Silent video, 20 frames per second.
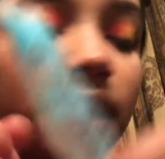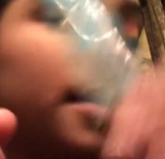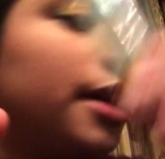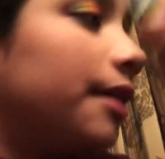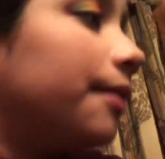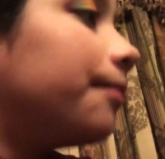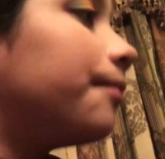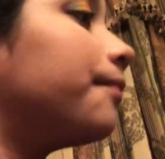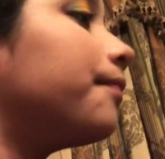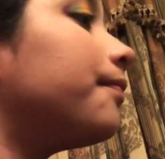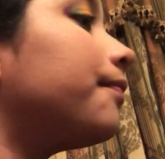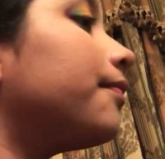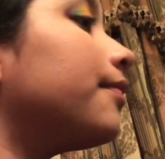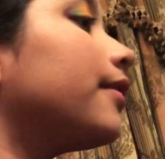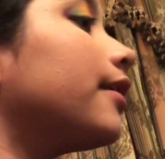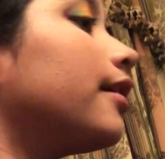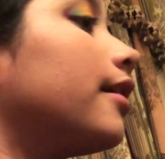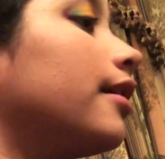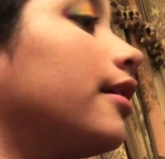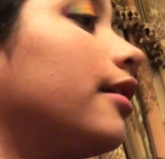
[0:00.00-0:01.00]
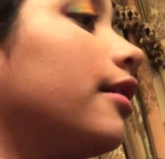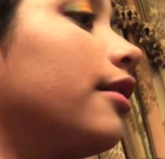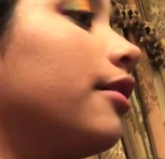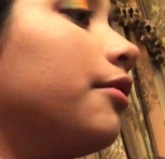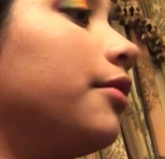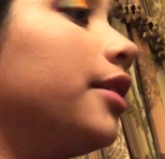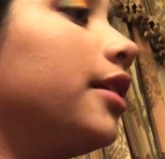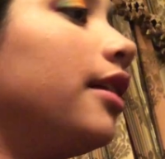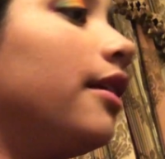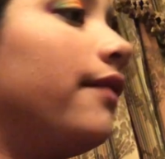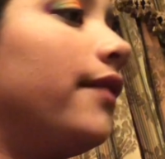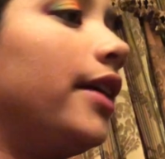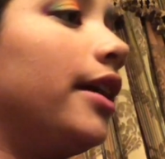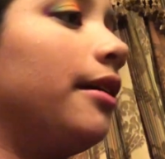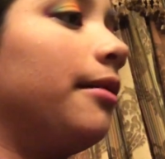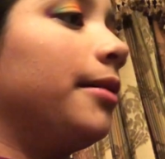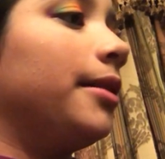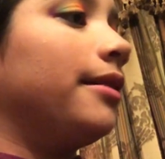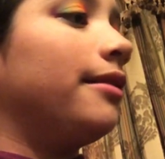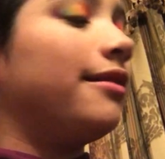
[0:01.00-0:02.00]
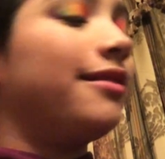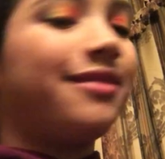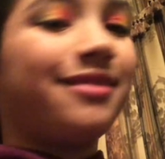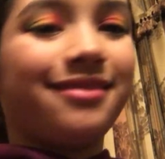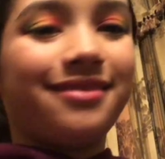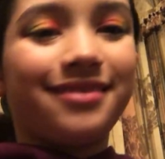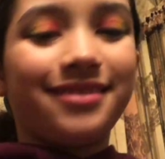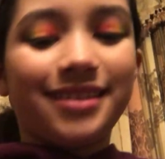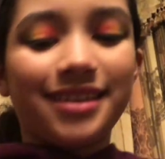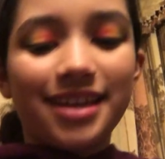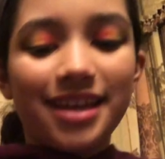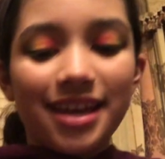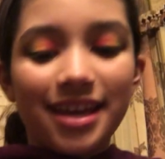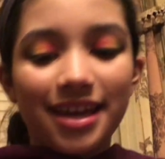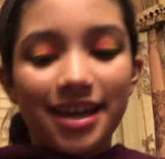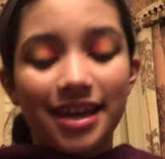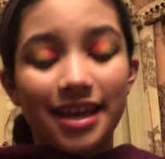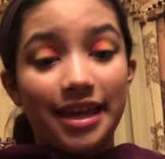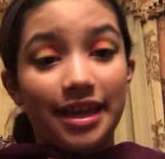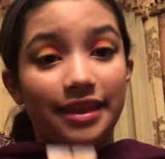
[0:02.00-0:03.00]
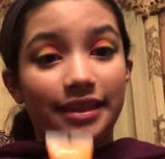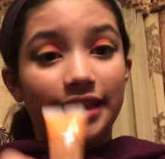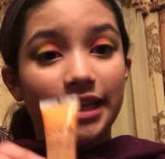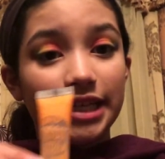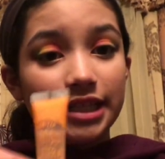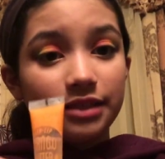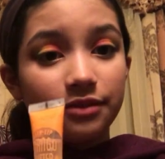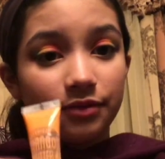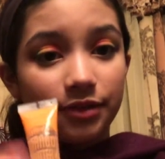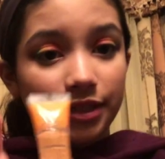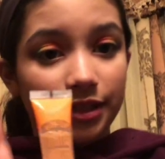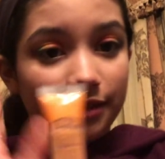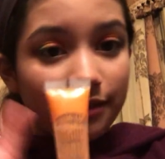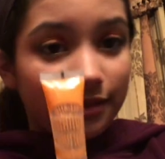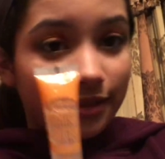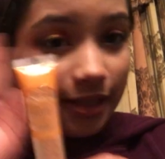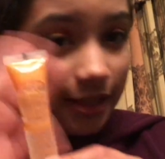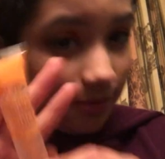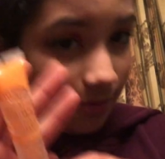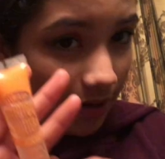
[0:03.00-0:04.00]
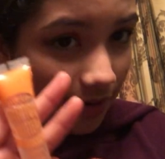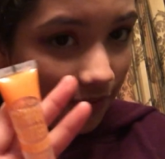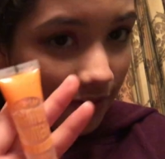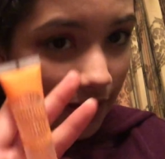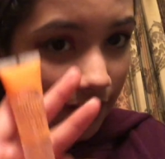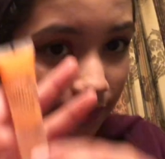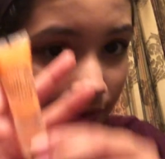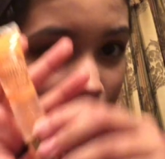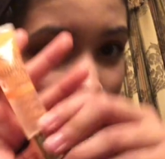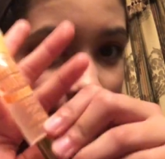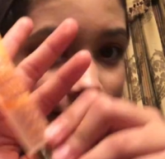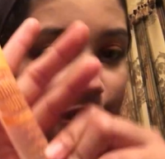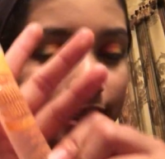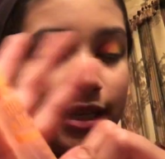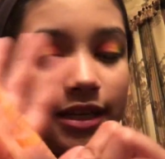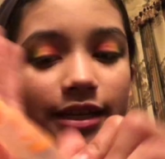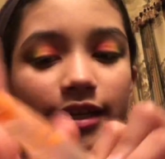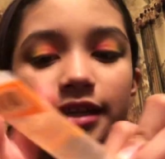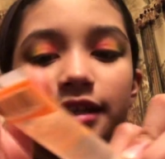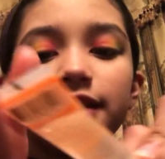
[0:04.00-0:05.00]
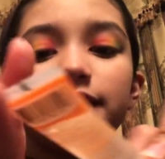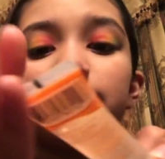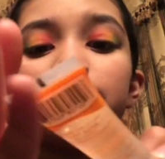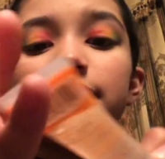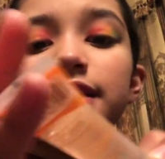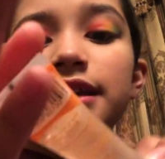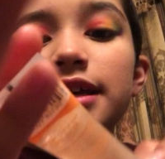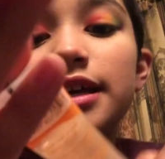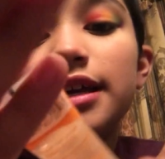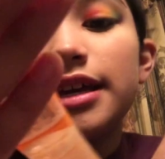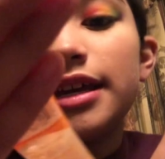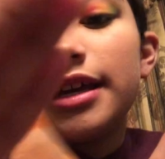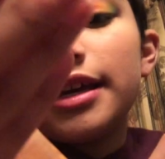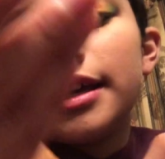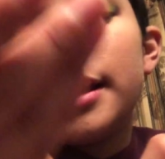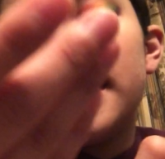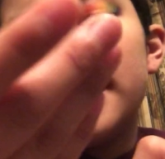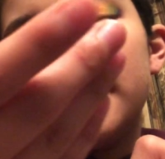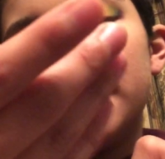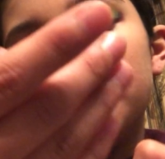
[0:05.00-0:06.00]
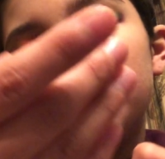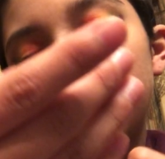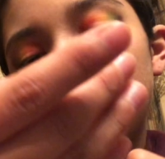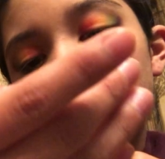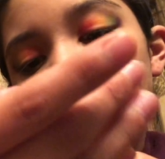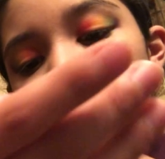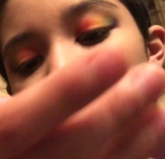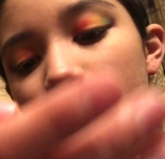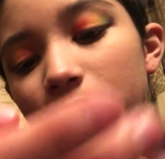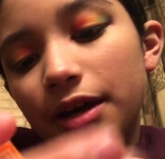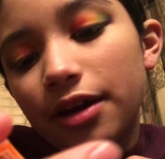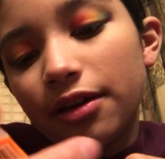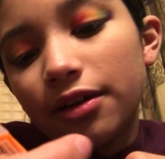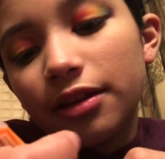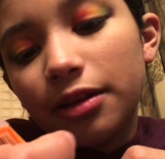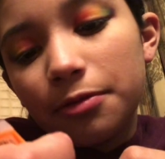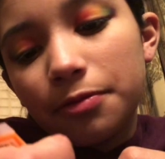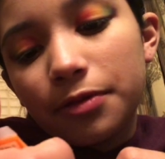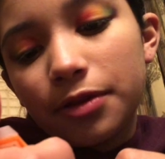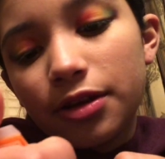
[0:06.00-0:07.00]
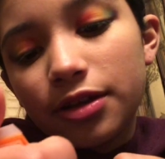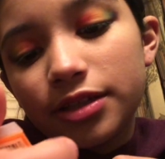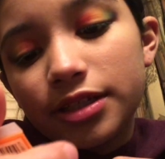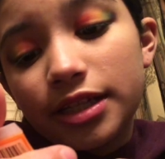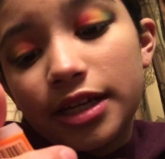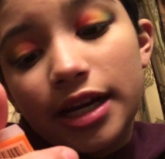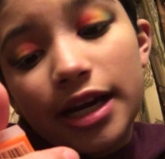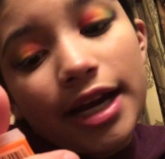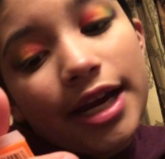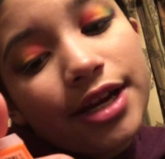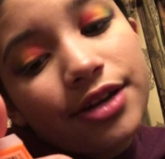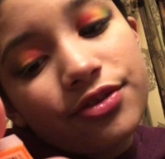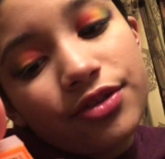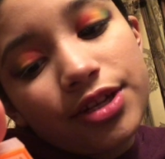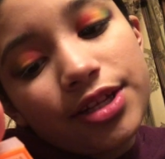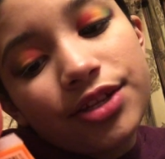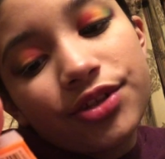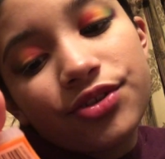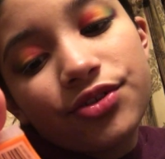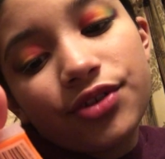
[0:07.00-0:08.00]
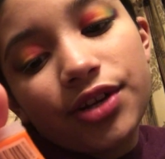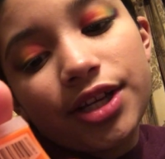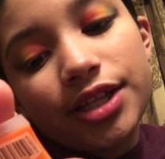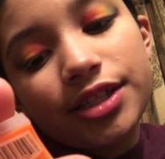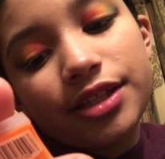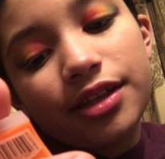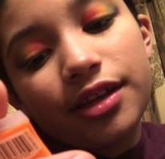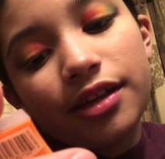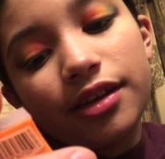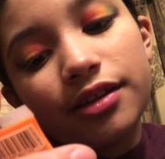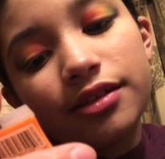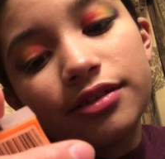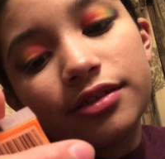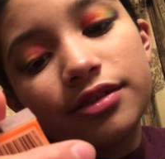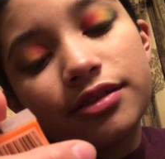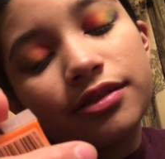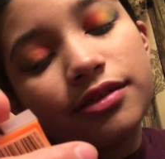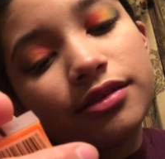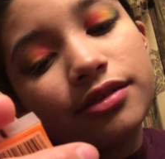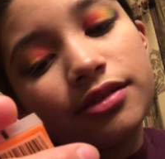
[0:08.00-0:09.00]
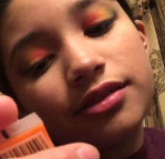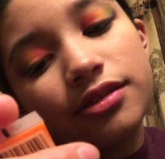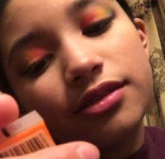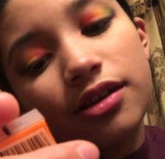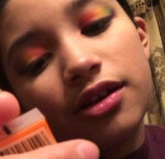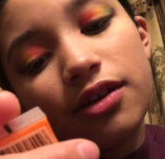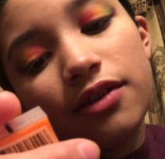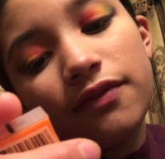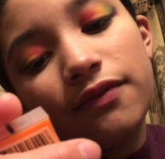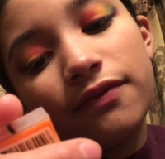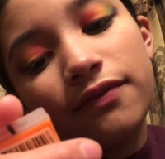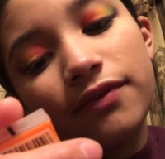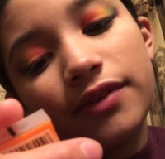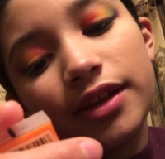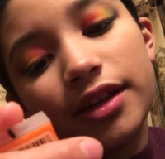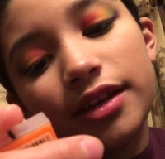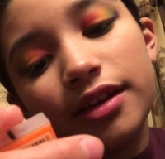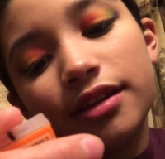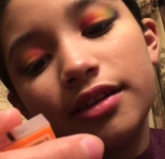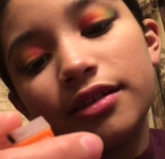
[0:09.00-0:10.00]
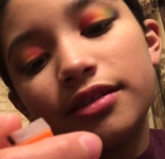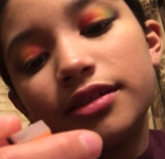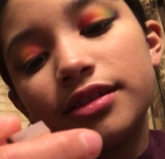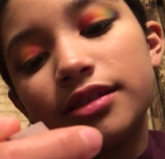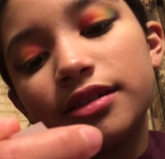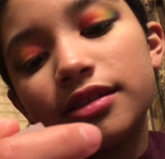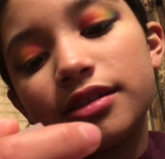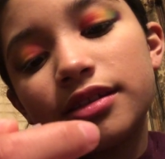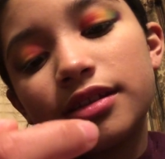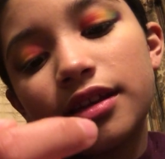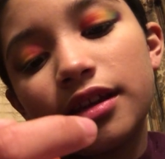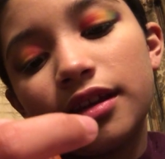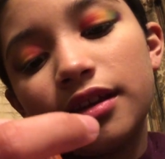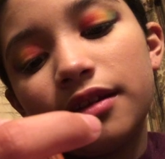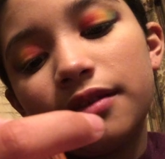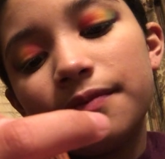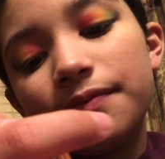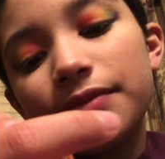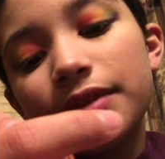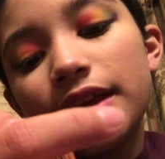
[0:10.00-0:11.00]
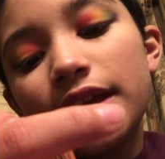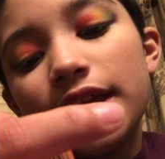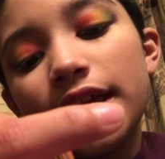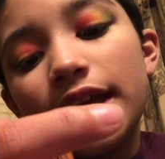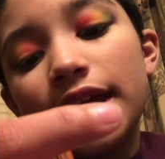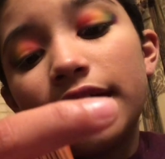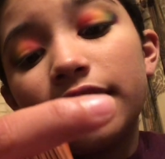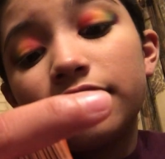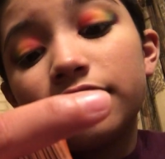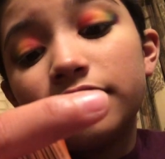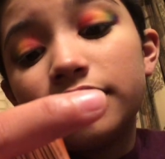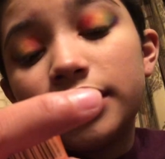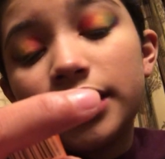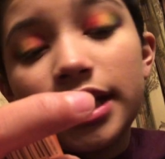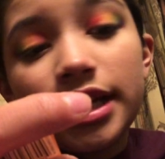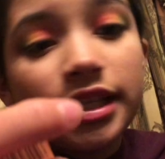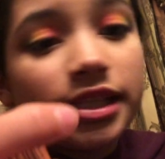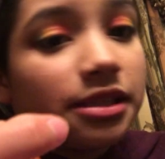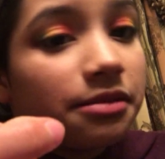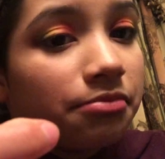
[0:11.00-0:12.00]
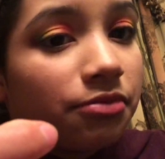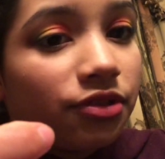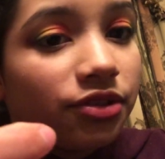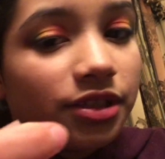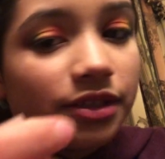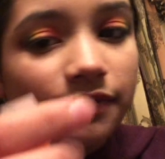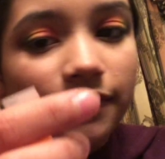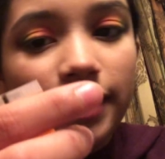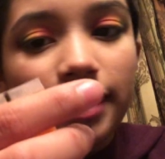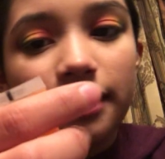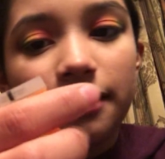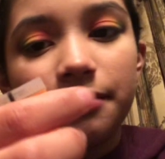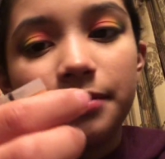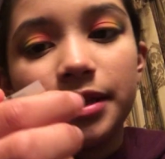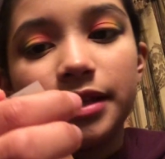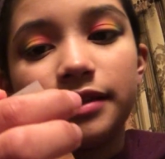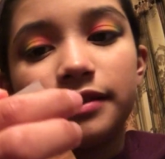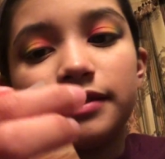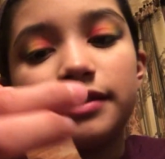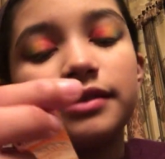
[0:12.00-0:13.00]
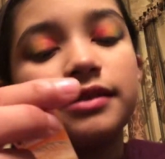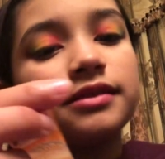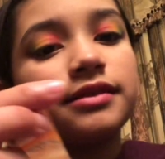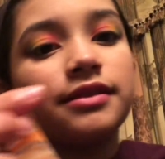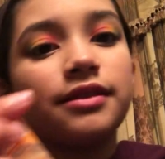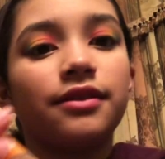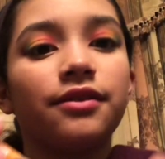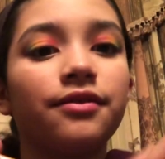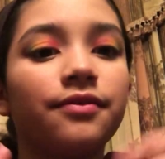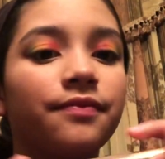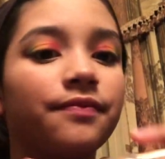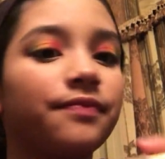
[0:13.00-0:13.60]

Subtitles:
E. We love vitamins. And this one is my favorite because mango butter lip gloss. It hydrates dry skin, softens skin, and contains multivitamins. So,